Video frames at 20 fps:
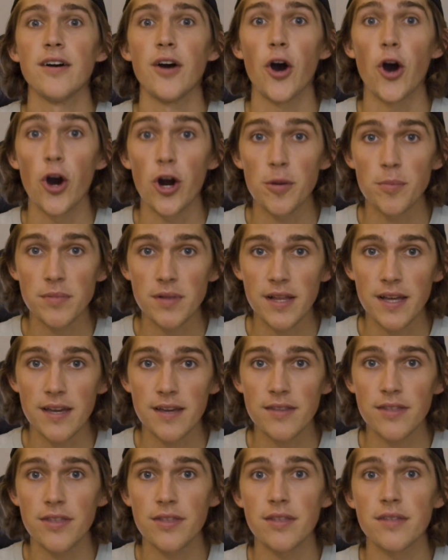arm
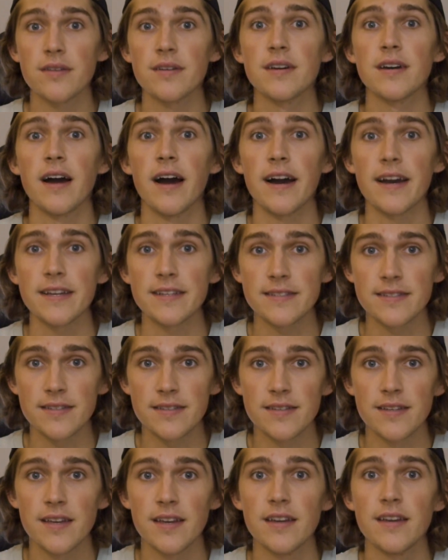length,
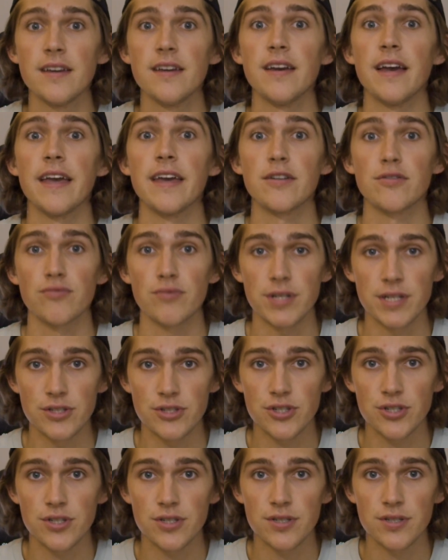height, and
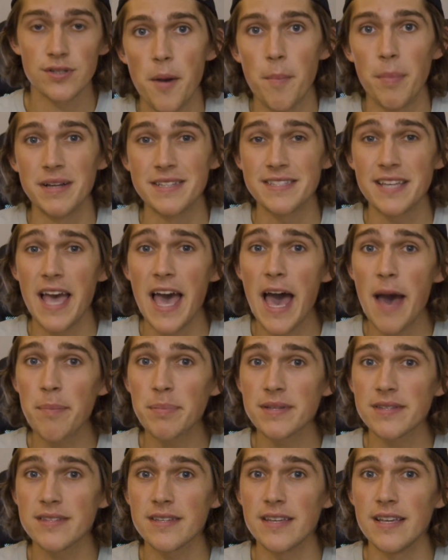reach. But
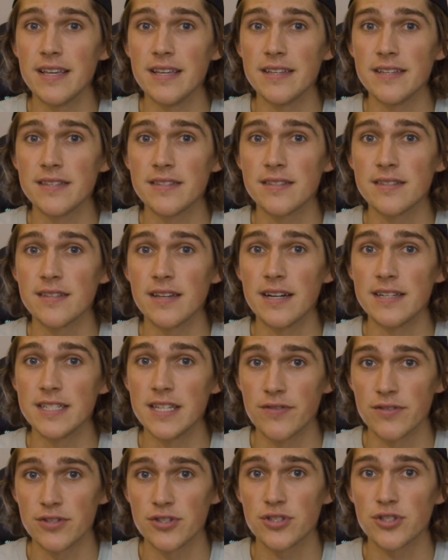taps is a
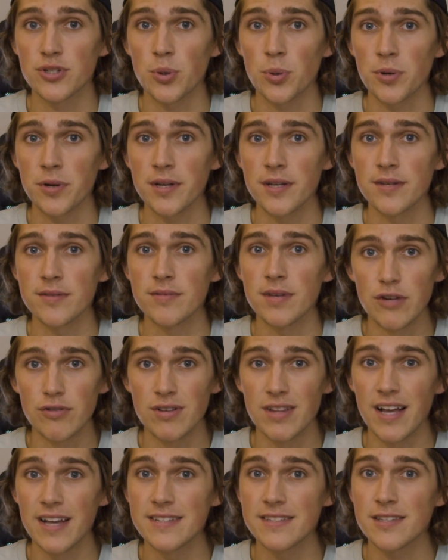different story. It
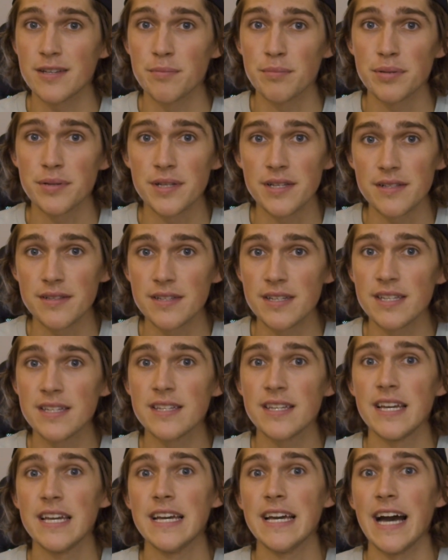relies completely
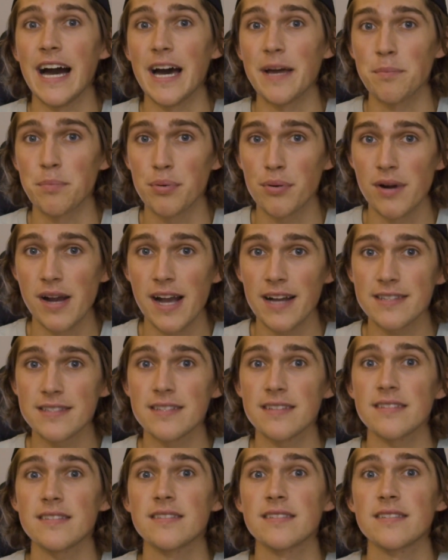on
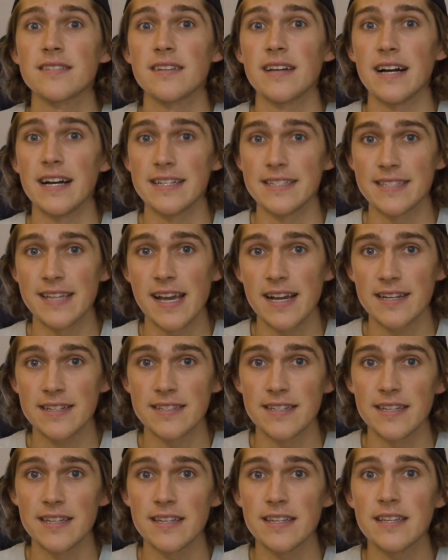practice, on
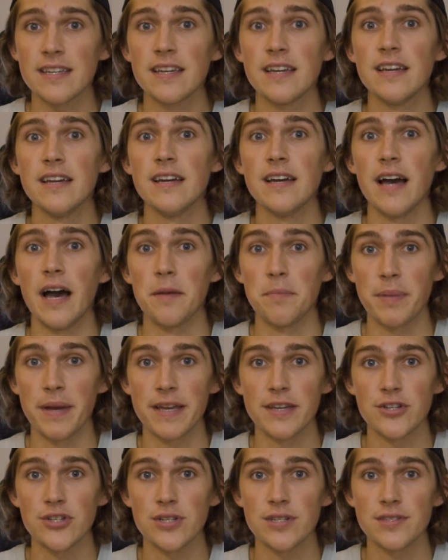technique, on
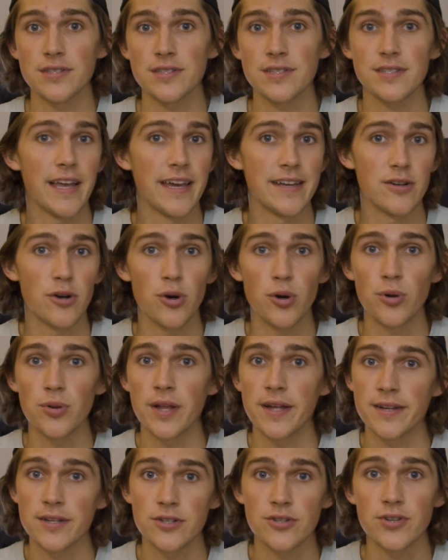patience, and a whole
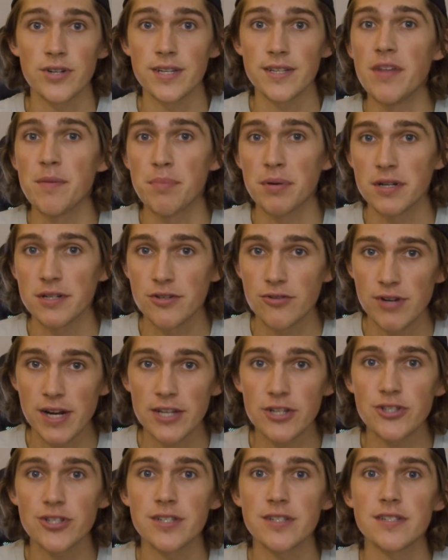lot of grit. The
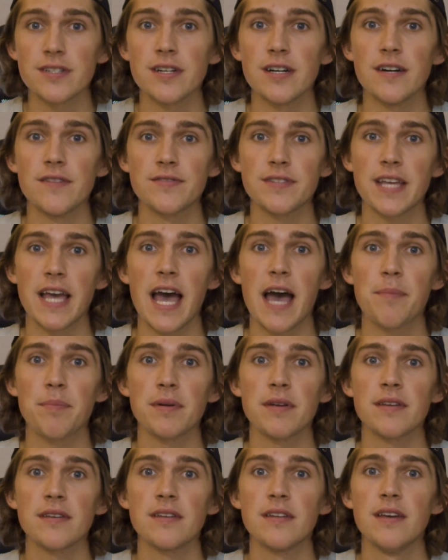progression of
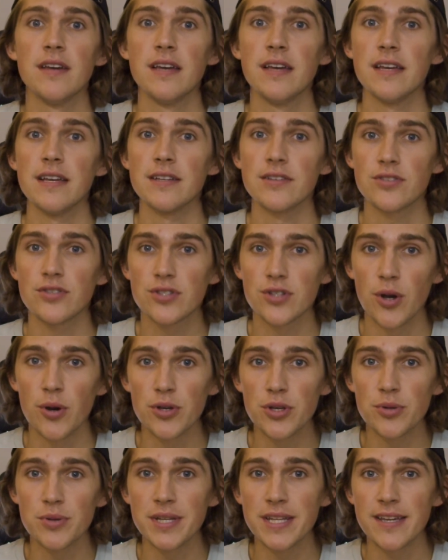tapping is so
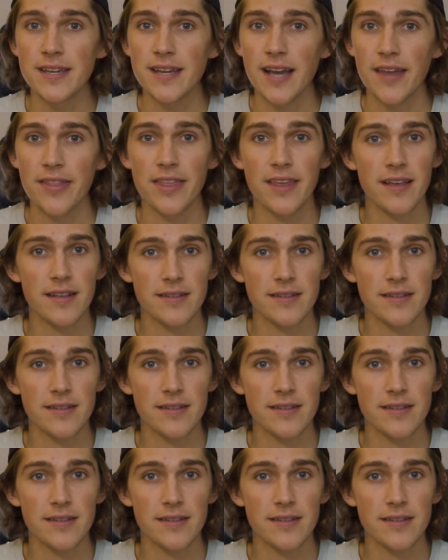unique, I think